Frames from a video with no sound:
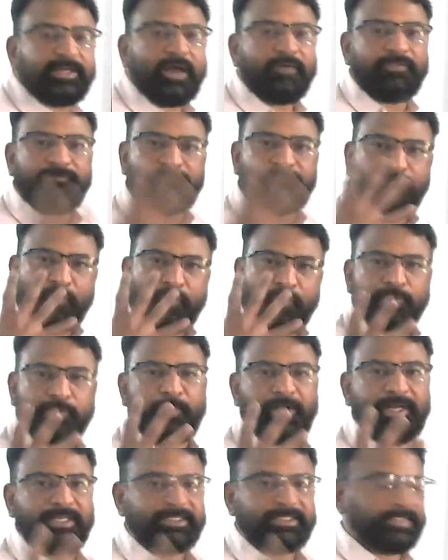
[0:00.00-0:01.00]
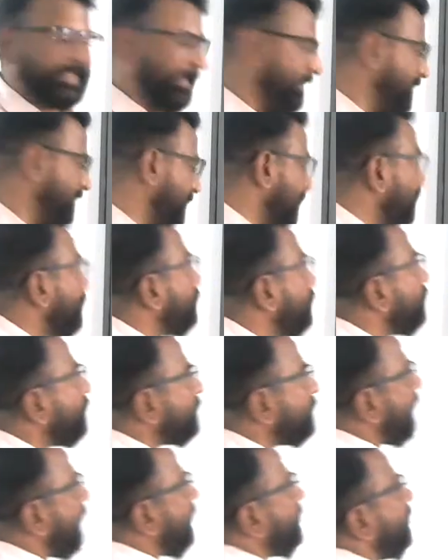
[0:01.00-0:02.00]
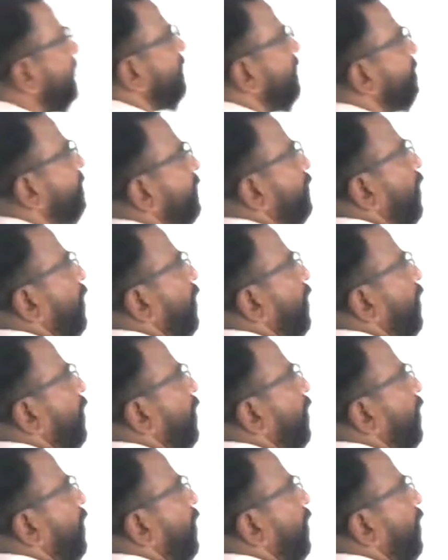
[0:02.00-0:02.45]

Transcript: Now the fourth point is there. You know that if you